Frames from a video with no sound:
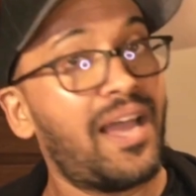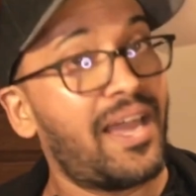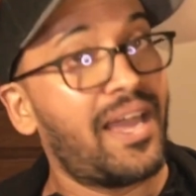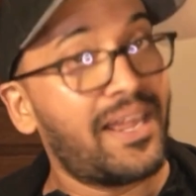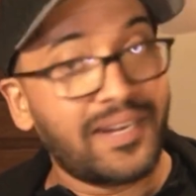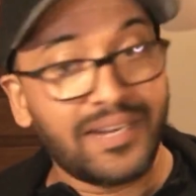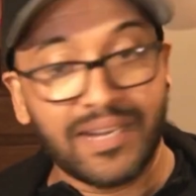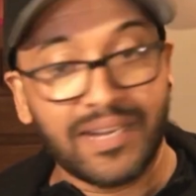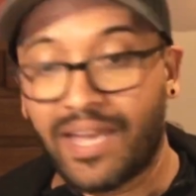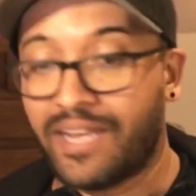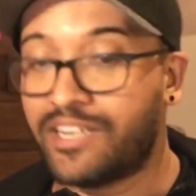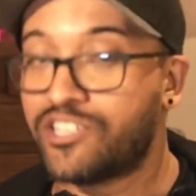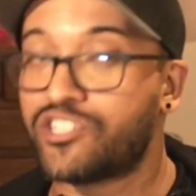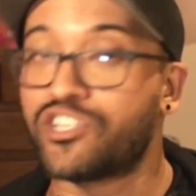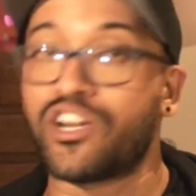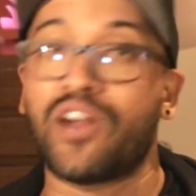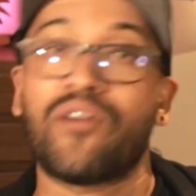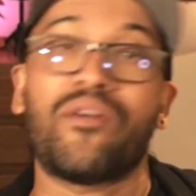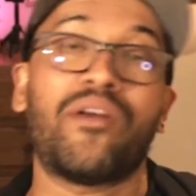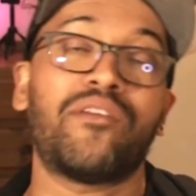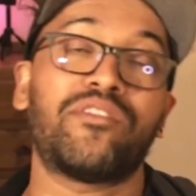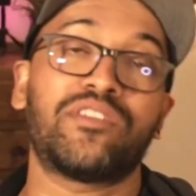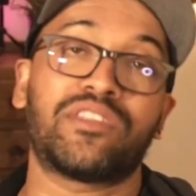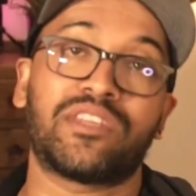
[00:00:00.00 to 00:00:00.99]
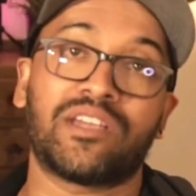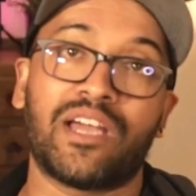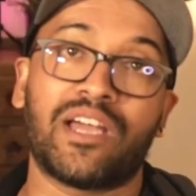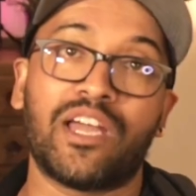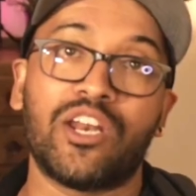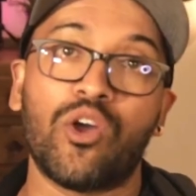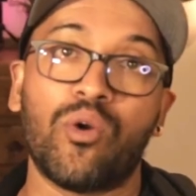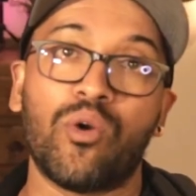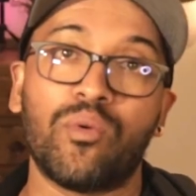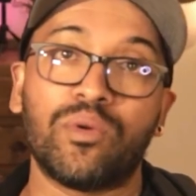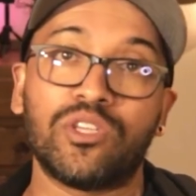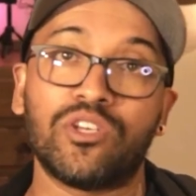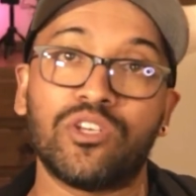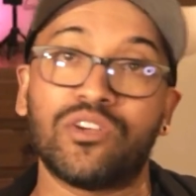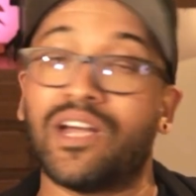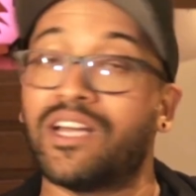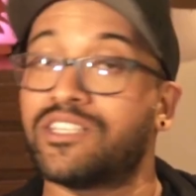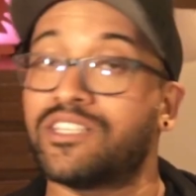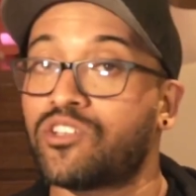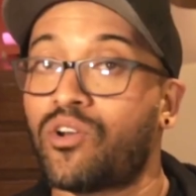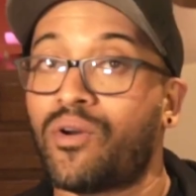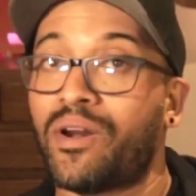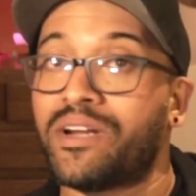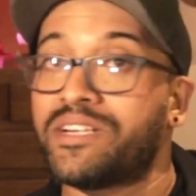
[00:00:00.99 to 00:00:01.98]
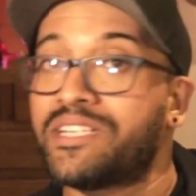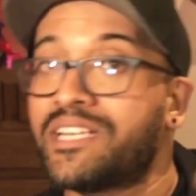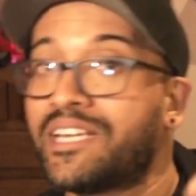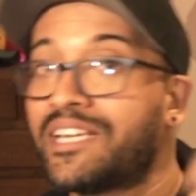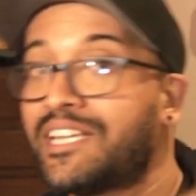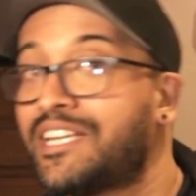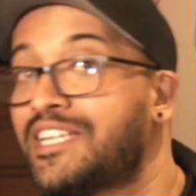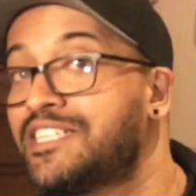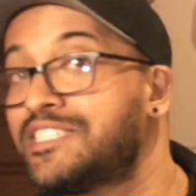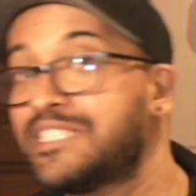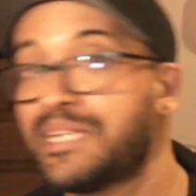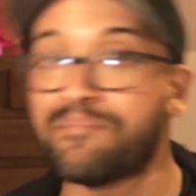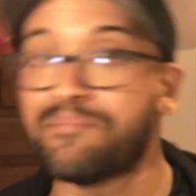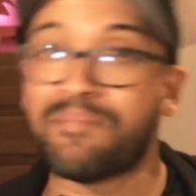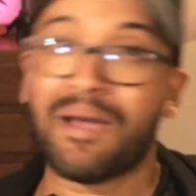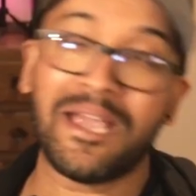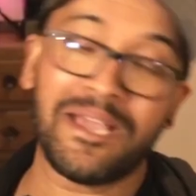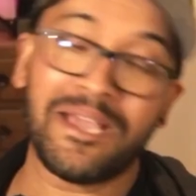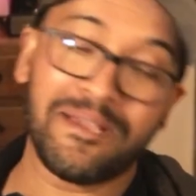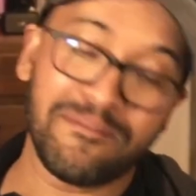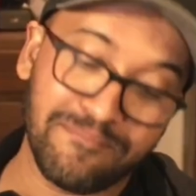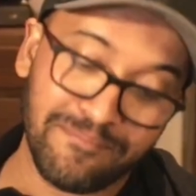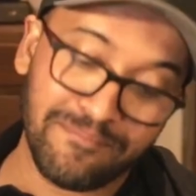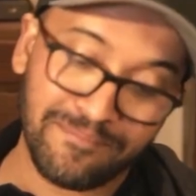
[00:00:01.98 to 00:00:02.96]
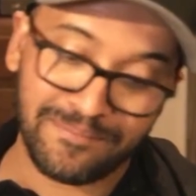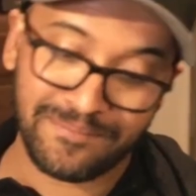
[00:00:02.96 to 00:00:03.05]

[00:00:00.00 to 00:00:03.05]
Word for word: and, and share everything I know with you guys. All right, take it easy. Bye.